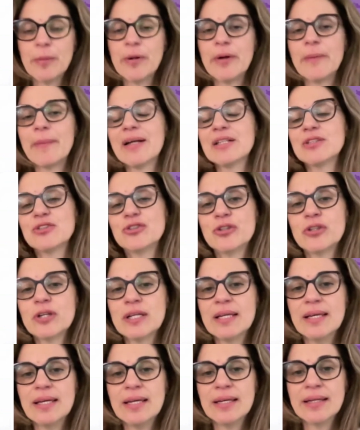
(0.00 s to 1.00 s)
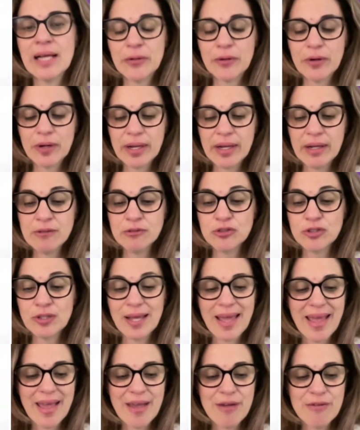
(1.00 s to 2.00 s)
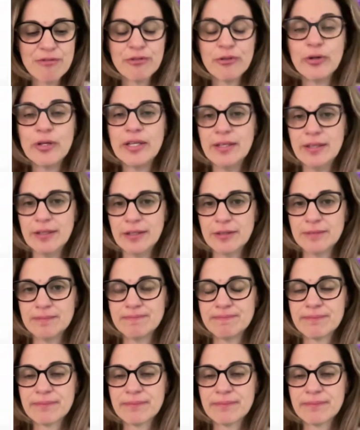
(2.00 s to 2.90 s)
prematurely in our country every year.